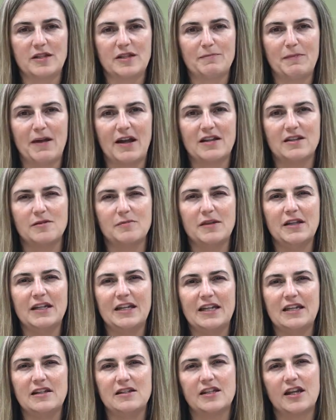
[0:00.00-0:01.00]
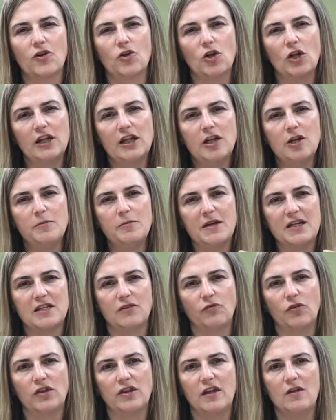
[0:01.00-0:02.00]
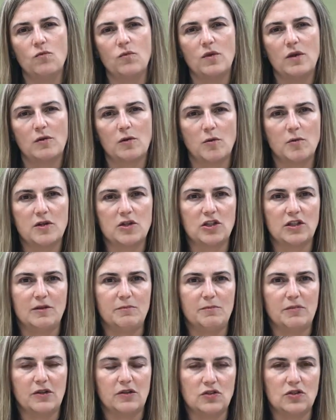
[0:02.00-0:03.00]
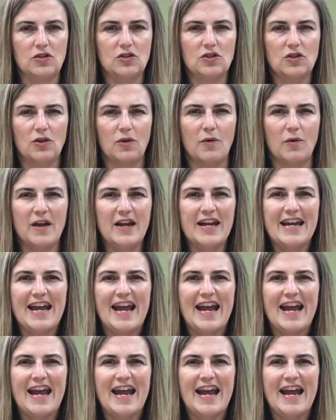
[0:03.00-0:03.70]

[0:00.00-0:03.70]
responsibilities that are a little bit different than we were originally built to do.